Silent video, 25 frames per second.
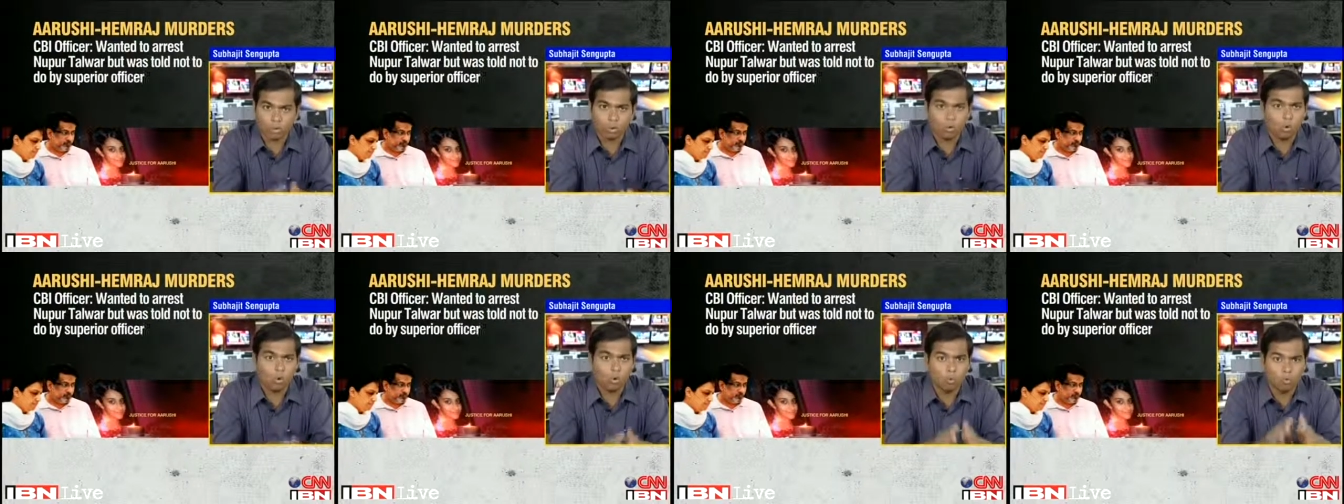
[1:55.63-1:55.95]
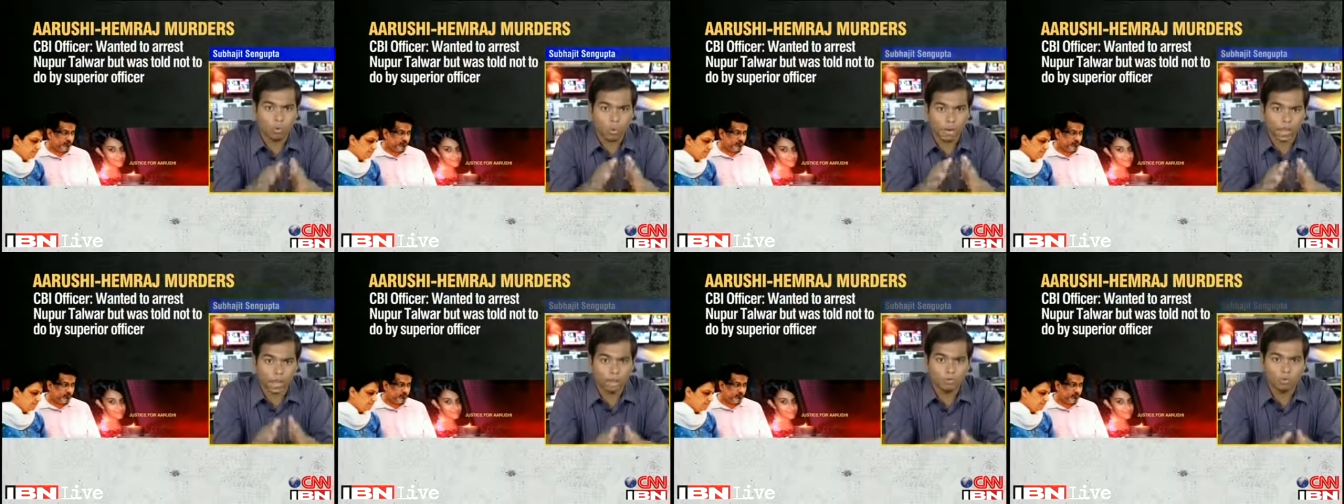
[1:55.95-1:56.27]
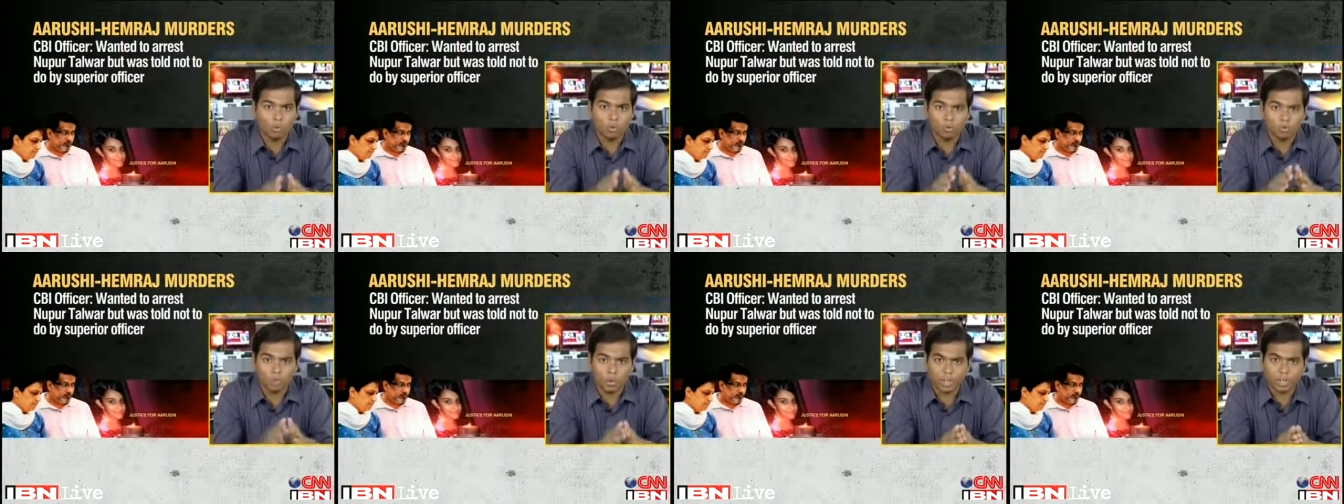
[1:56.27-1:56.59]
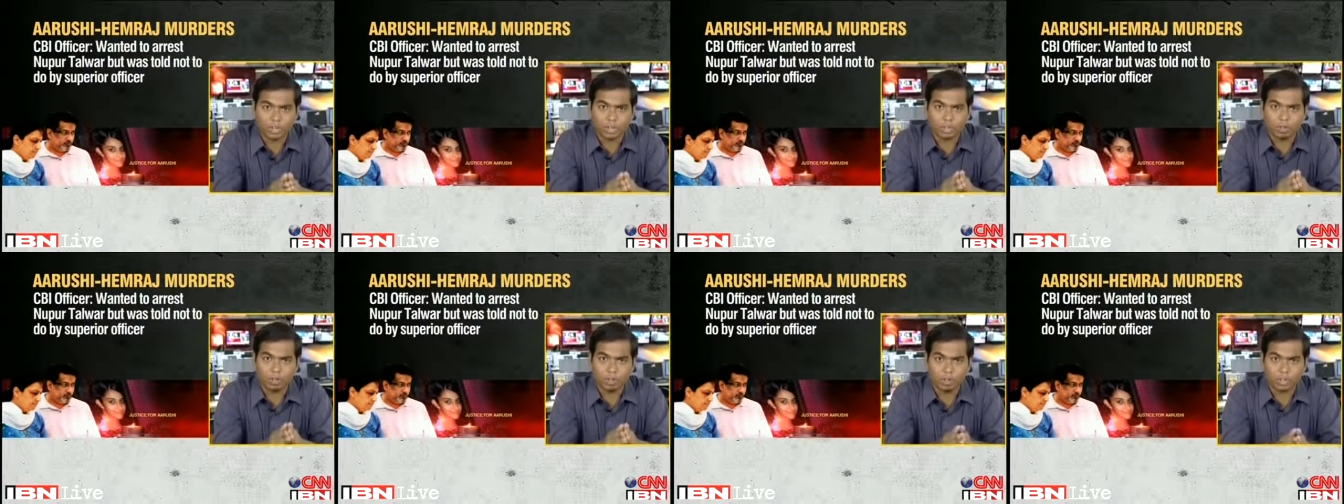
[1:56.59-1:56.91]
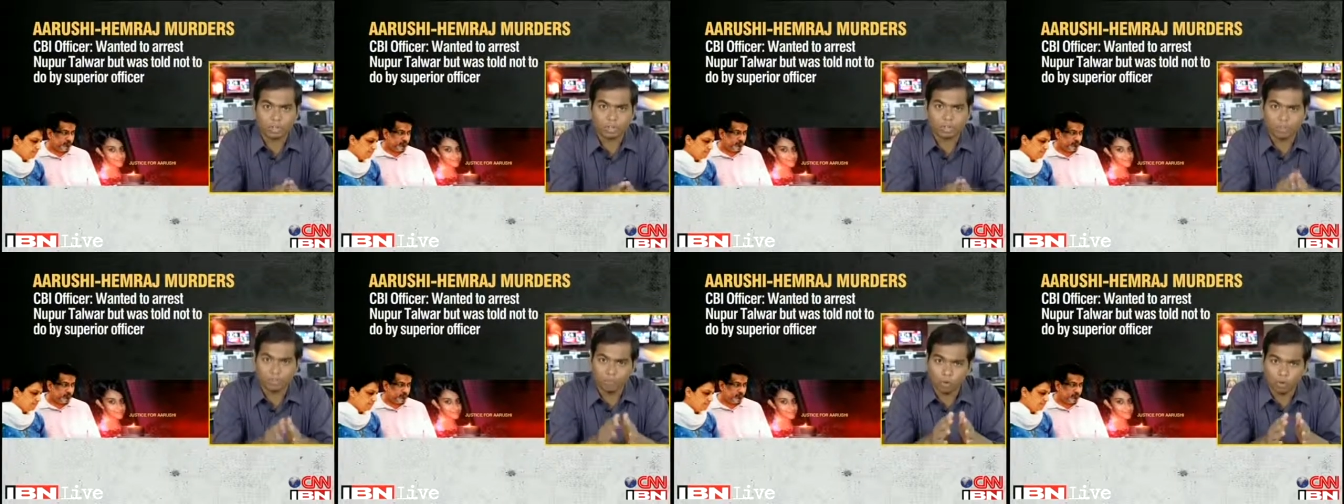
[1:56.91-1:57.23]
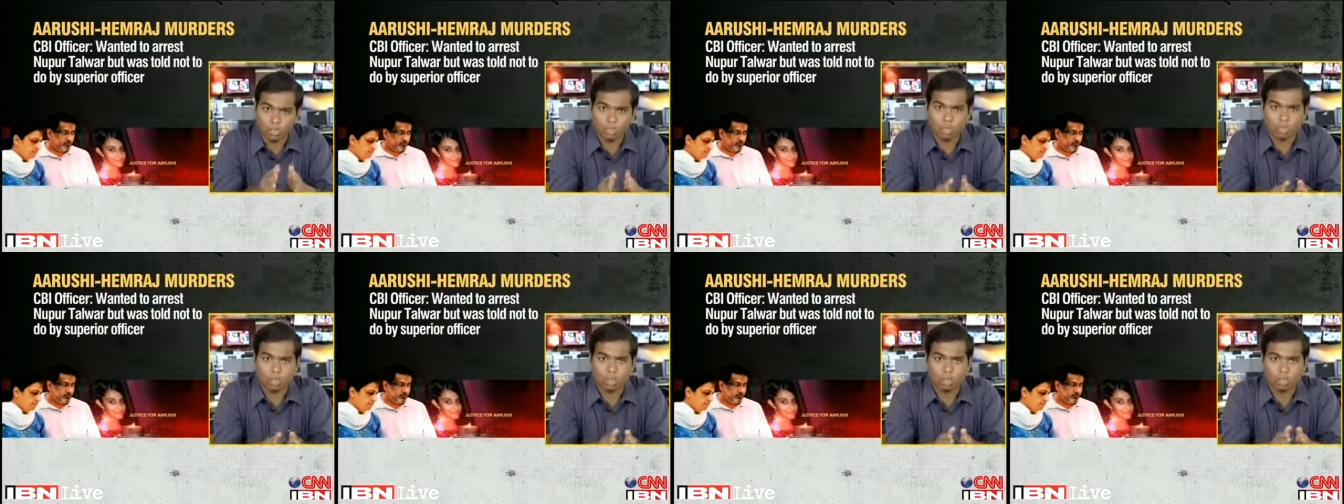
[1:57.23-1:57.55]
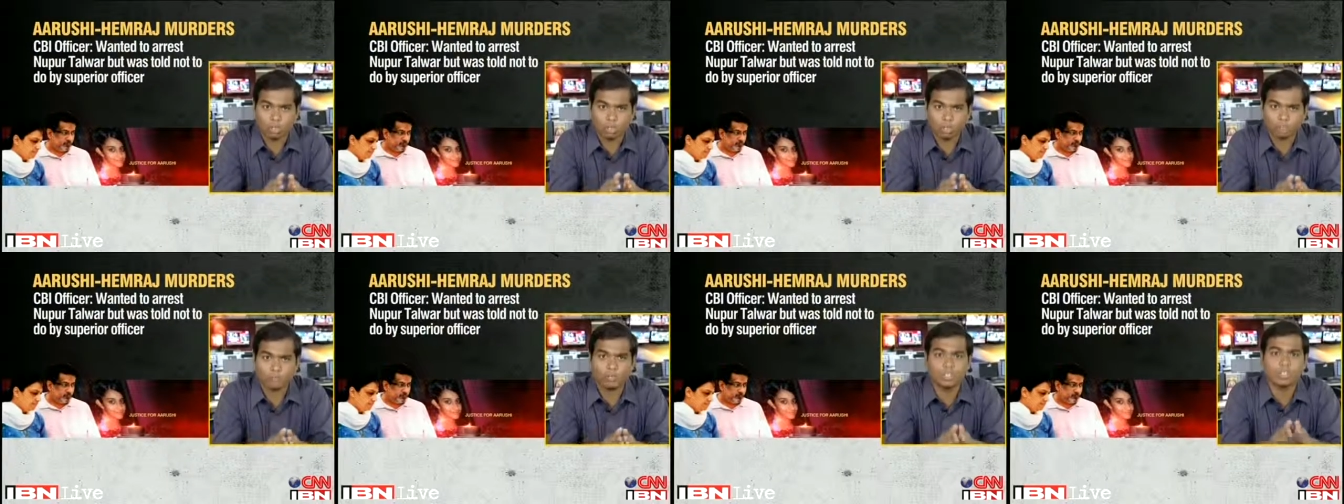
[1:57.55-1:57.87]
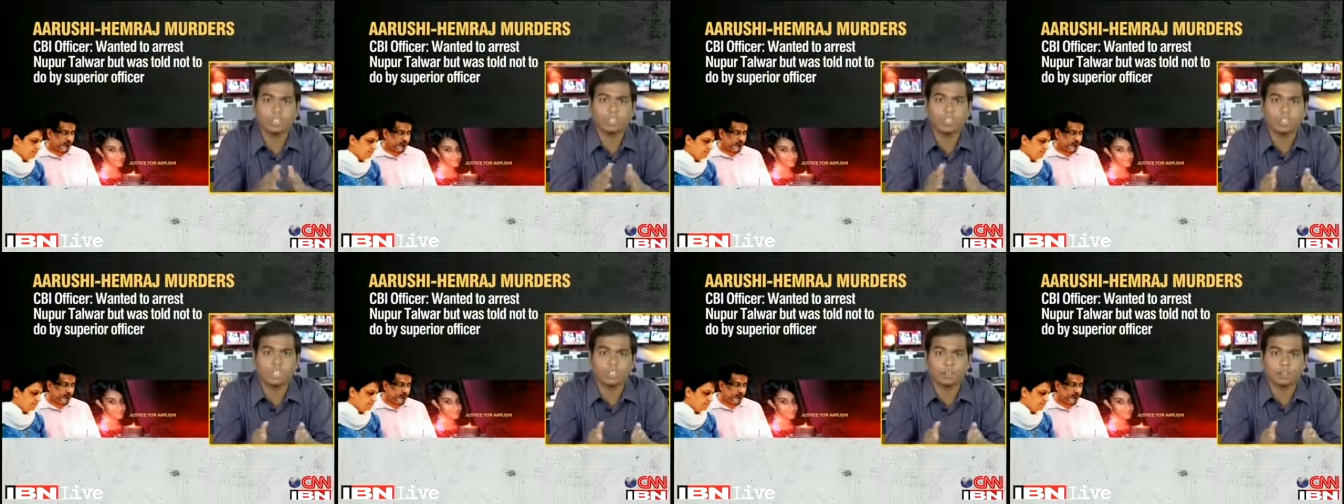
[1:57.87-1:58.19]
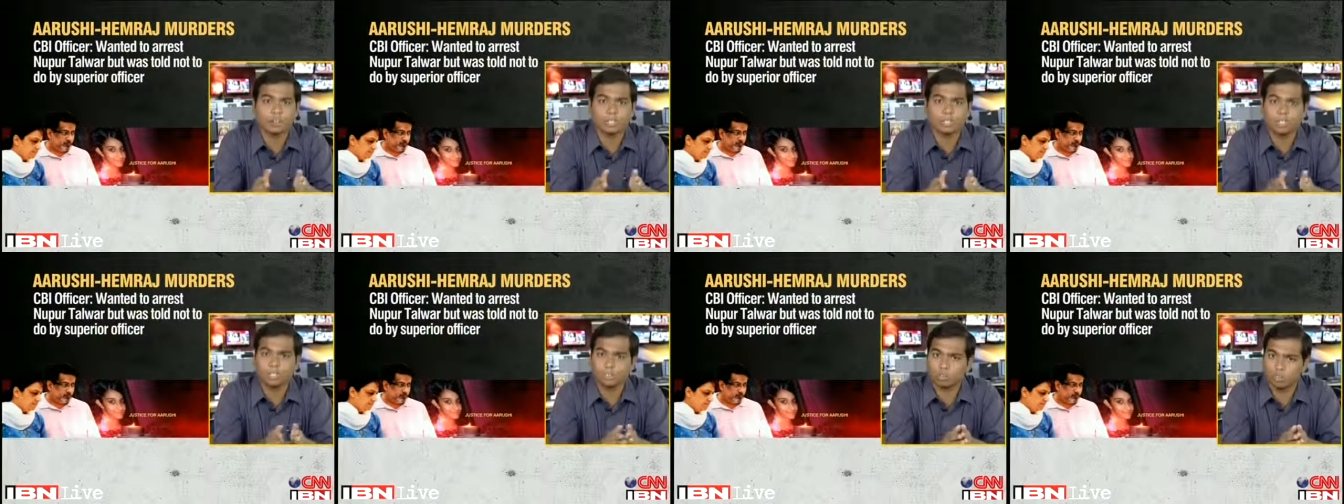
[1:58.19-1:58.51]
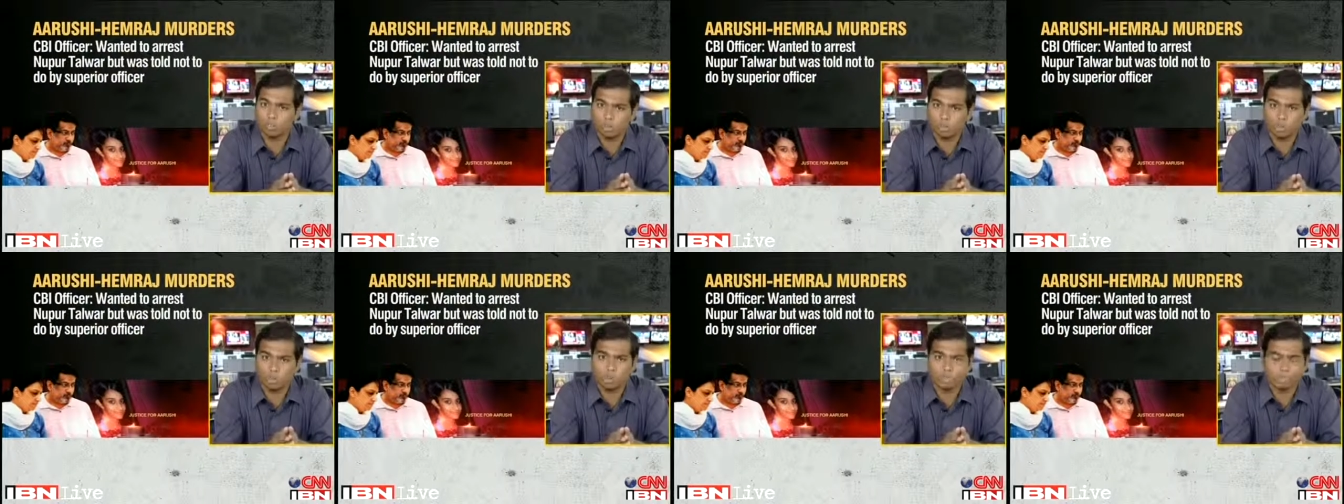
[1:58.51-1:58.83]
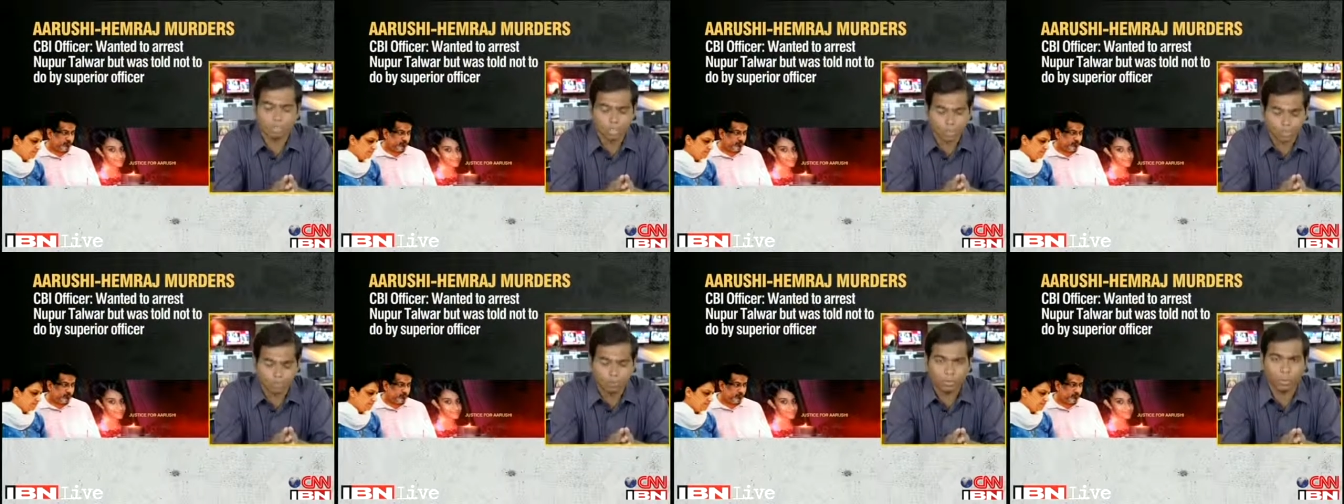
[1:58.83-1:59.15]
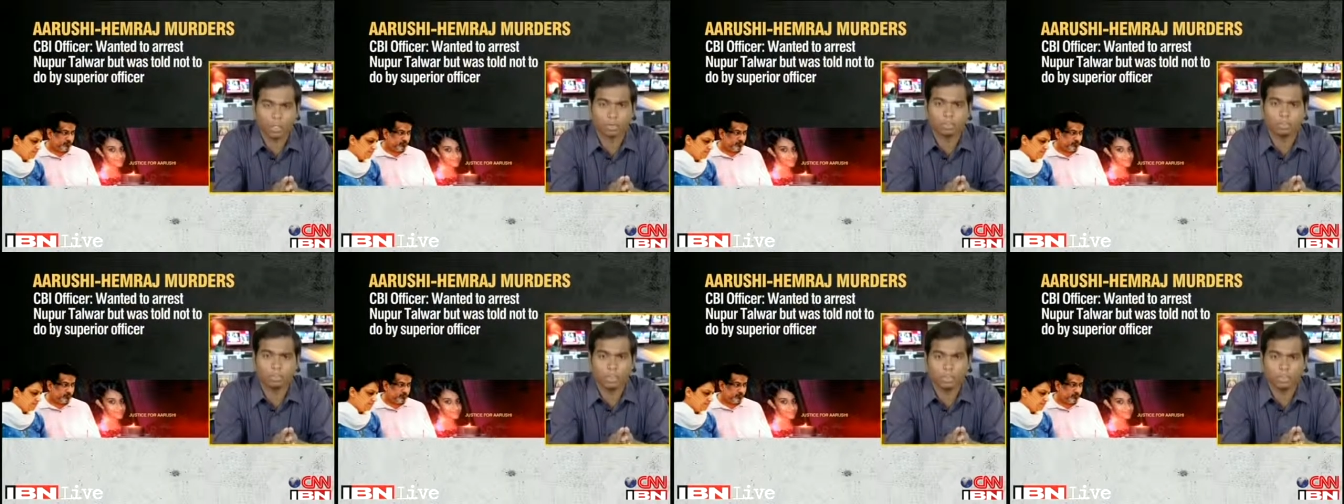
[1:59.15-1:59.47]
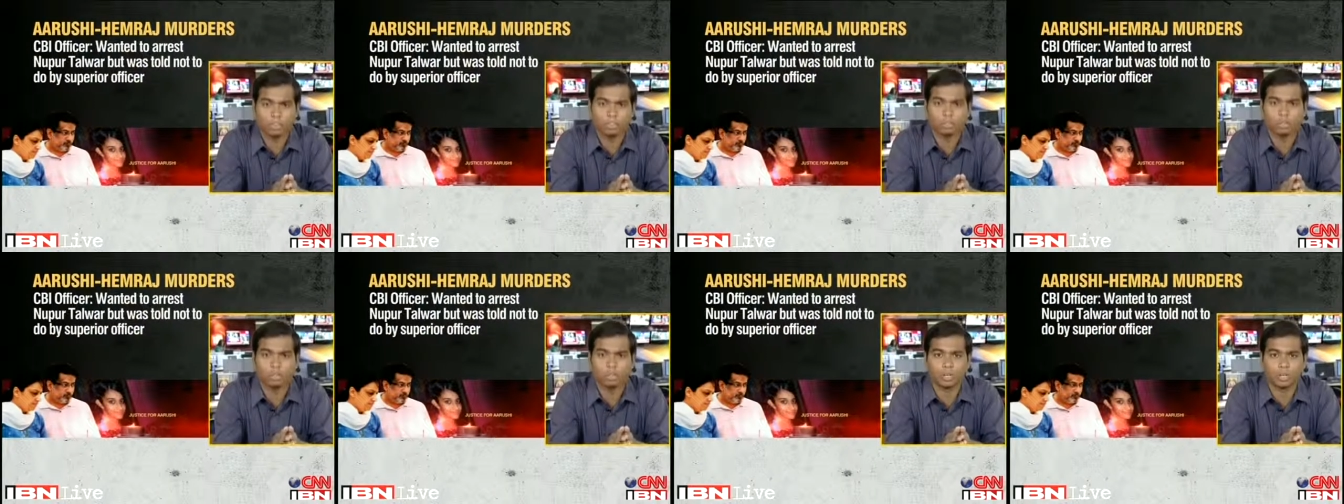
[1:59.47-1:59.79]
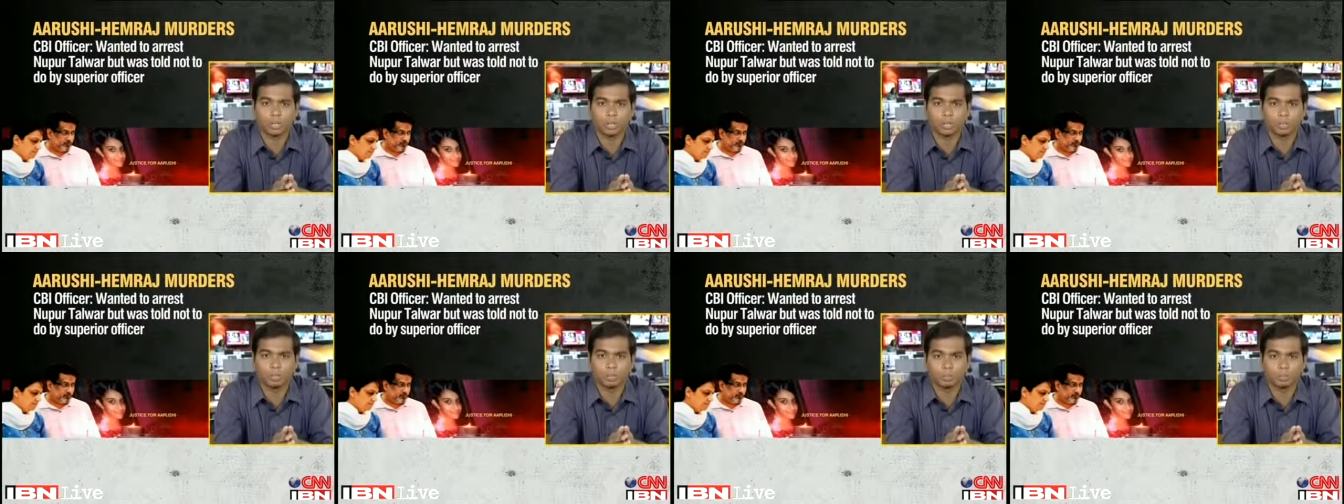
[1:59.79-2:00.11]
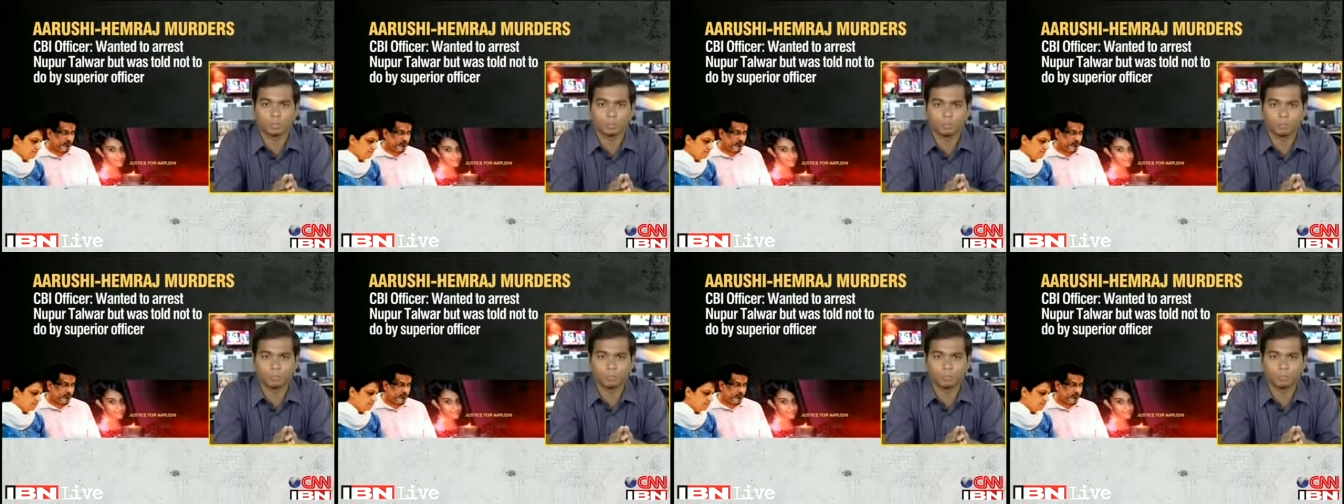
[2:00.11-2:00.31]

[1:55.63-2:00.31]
We'll have to wait and watch for the order which is expected to come out sometime in July.